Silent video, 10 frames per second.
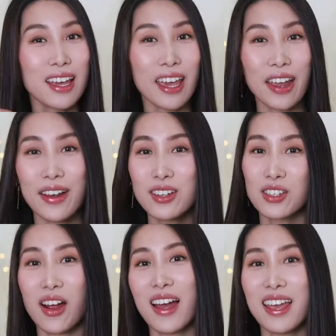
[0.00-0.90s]
hair
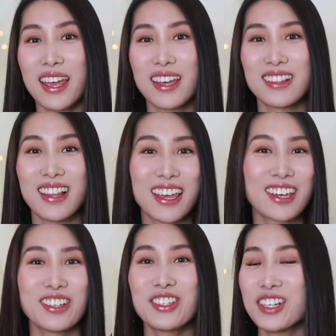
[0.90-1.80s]
drying
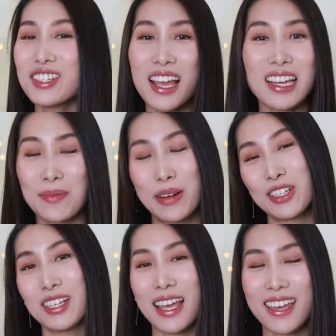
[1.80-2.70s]
like just as
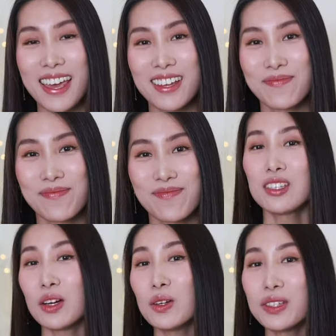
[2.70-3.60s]
much as I can.
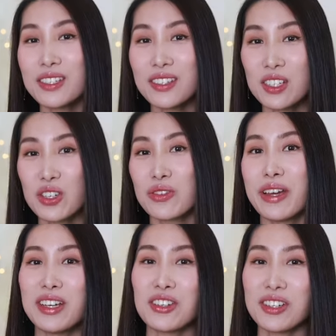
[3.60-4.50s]
So this
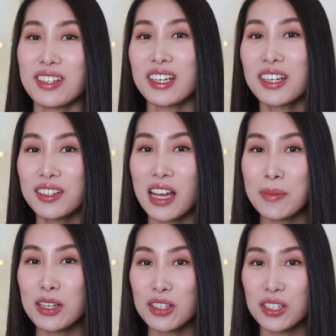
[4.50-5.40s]
situation, the heat
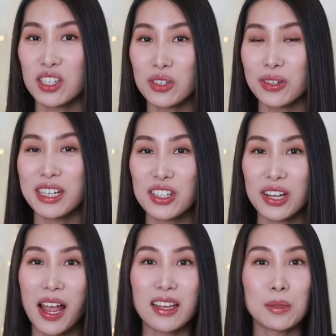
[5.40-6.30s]
damage
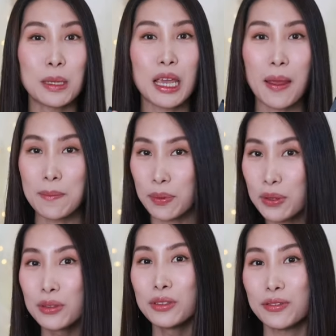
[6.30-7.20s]
situation has been
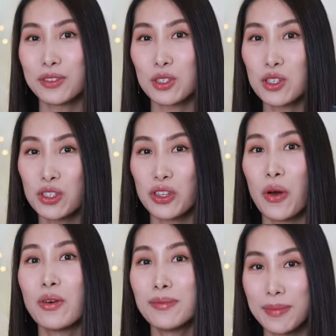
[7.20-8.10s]
improved
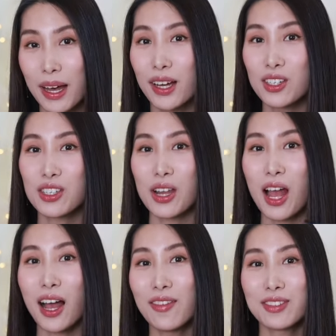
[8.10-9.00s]
so much
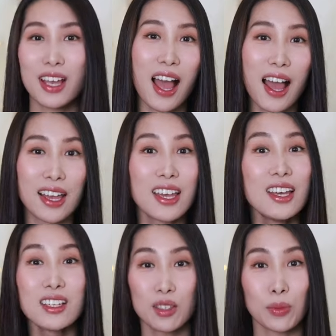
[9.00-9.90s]
after I
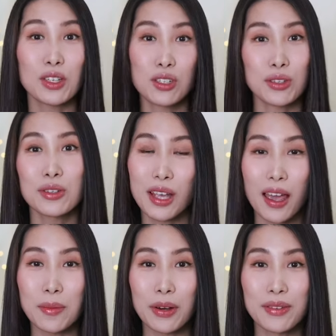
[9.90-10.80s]
switched to
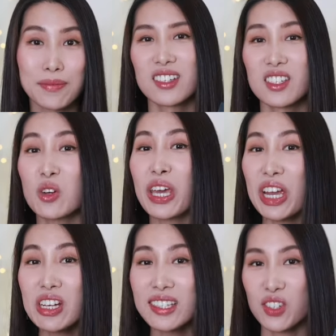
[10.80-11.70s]
TYMO. So
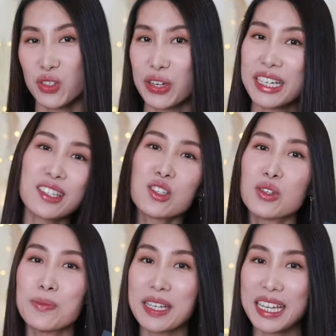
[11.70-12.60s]
here's the trick
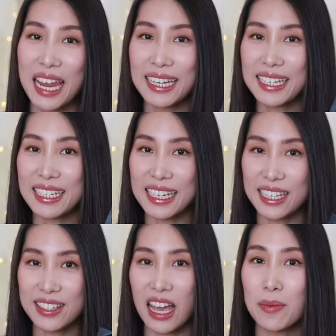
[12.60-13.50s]
to mitigating the
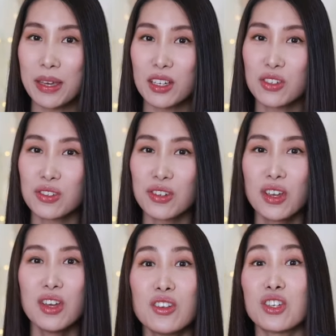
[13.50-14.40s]
heat damage.
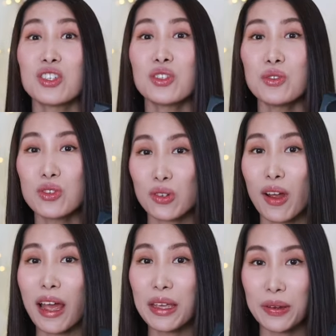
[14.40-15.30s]
Just to
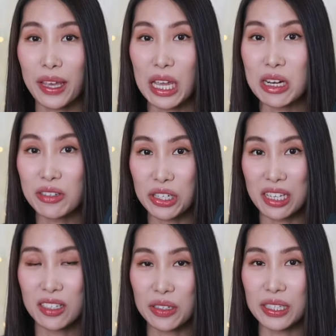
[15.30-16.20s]
dry your hair
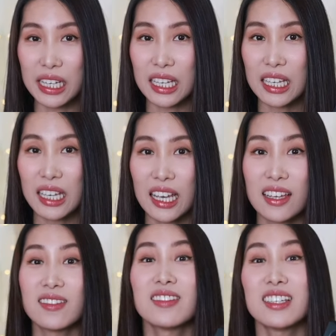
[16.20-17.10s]
gently.
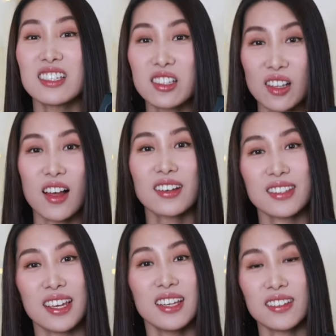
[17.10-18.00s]
And this
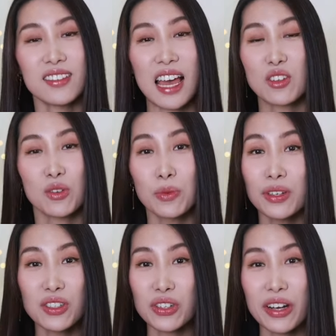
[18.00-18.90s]
locks in the natural
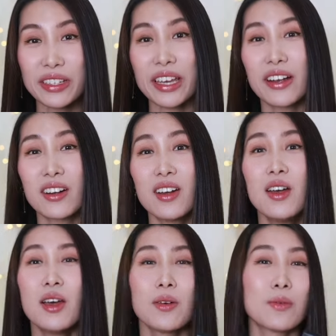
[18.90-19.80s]
moisture on the hair
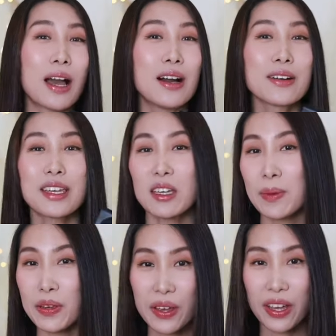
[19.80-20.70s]
while
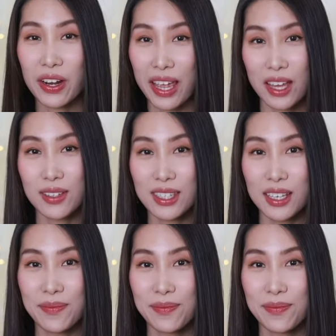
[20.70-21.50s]
keeping your hair healthy.